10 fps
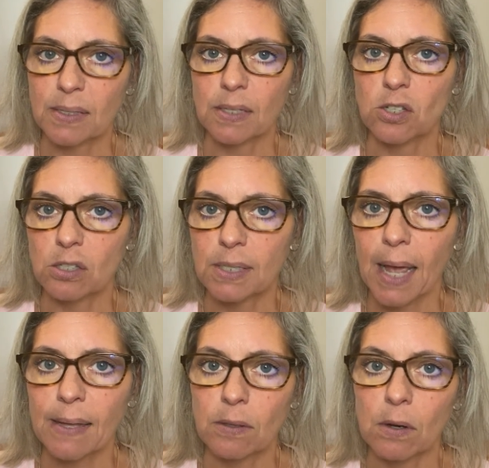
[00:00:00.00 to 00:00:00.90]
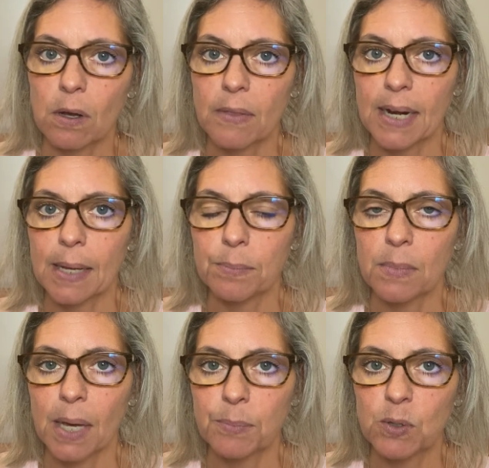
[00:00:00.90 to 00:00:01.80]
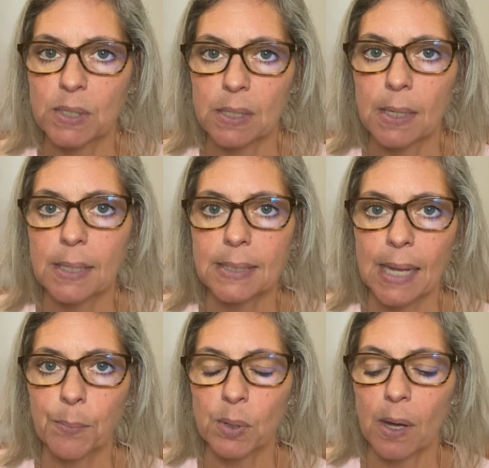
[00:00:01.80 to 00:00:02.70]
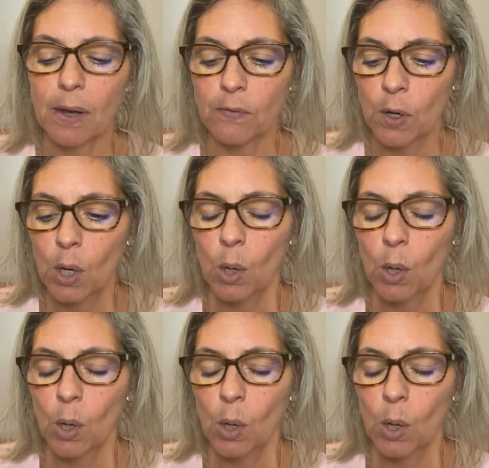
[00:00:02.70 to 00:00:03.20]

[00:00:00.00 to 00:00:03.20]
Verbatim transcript: such as Tylenol that I'm, I'm using the example of,